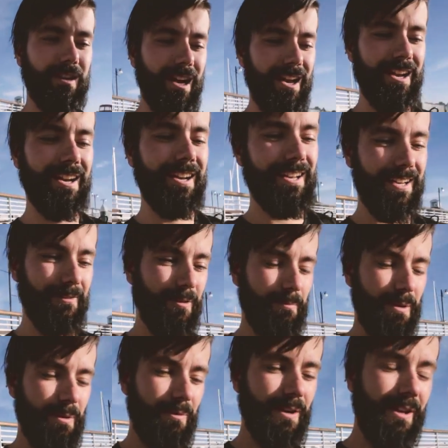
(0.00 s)
And it
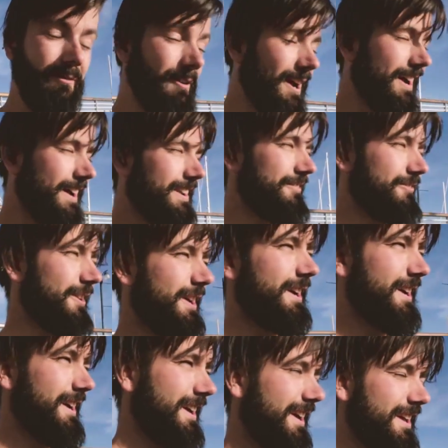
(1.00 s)
would be really rad if
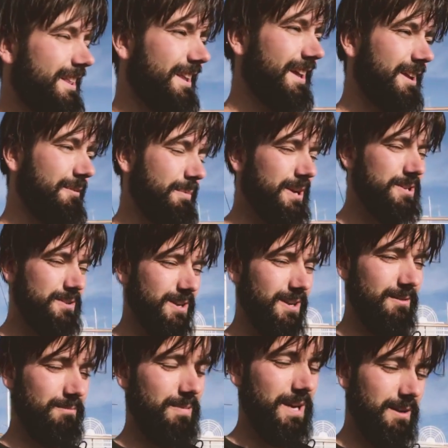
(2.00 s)
like
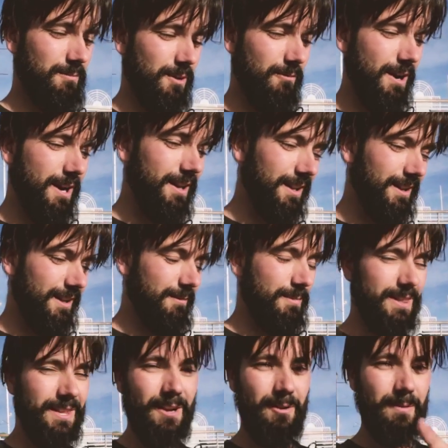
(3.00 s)
Patreon paid more regularly,
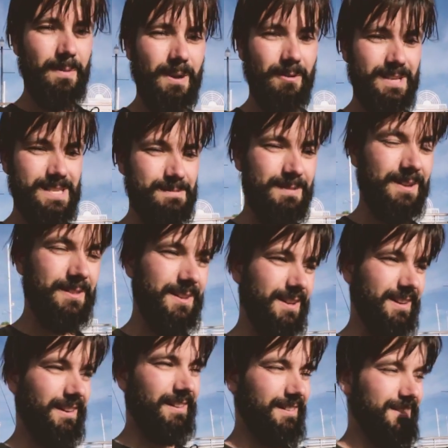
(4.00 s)
but they only pay once a month.
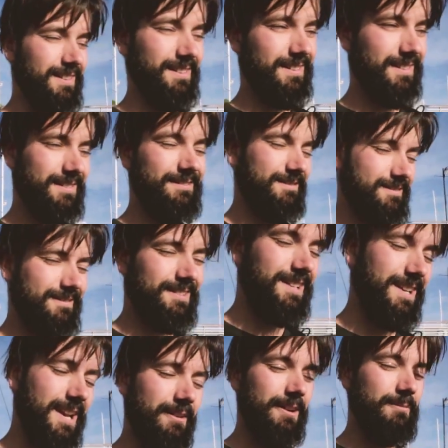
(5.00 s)
And
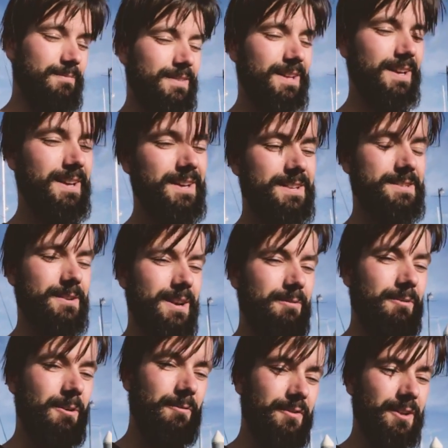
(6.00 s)
anyway, so I
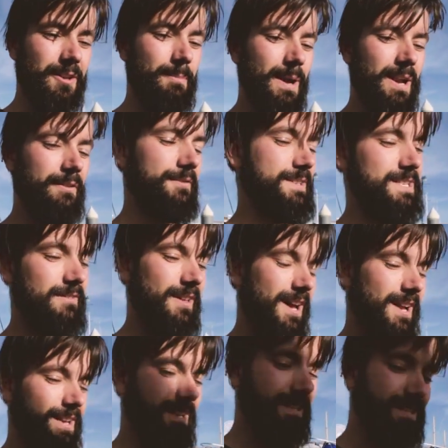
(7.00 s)
won't feel the benefits of
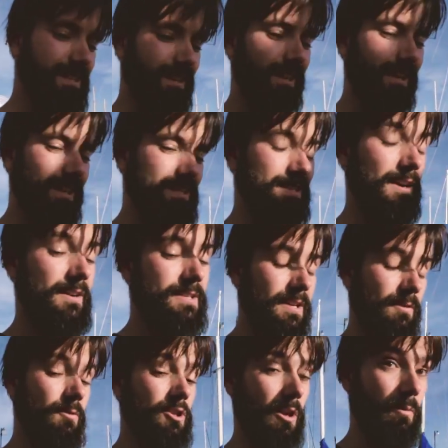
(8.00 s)
that until I get the
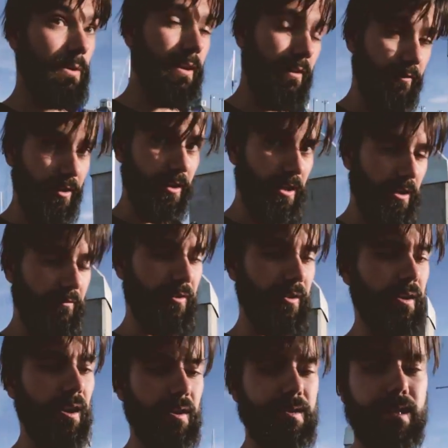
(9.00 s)
Arctic, which I will definitely need it for
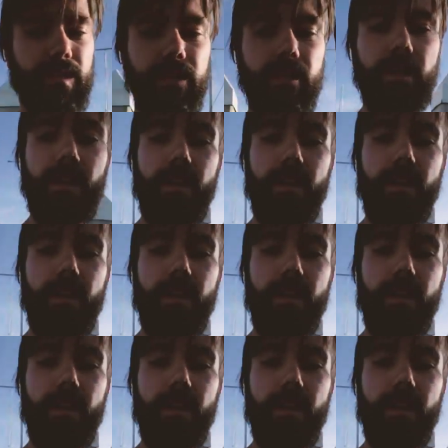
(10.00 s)
the Arctic.